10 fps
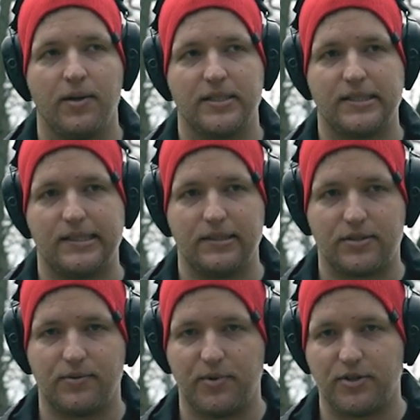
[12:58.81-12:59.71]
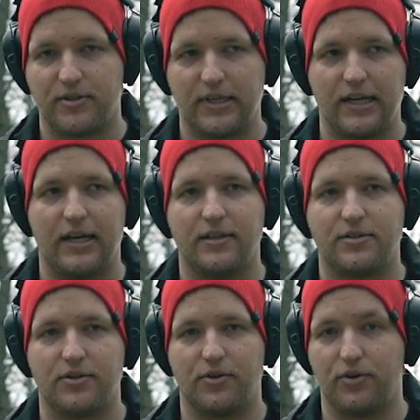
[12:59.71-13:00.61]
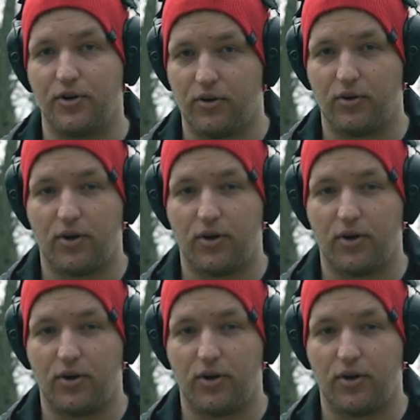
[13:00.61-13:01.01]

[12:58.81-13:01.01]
since the Mosin Nagants are no